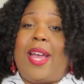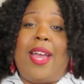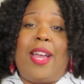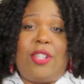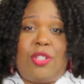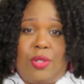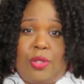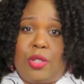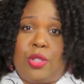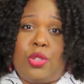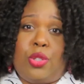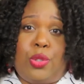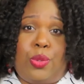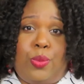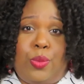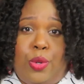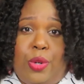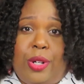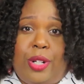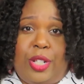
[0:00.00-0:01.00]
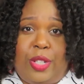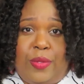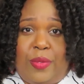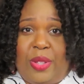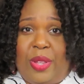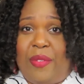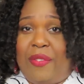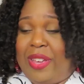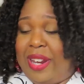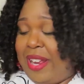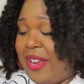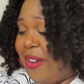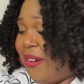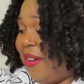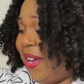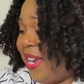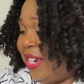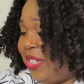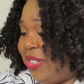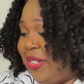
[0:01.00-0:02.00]
I actually should have wore this for the
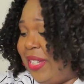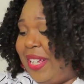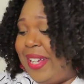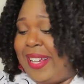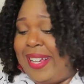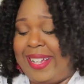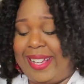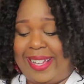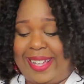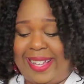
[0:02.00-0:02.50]
video, actually.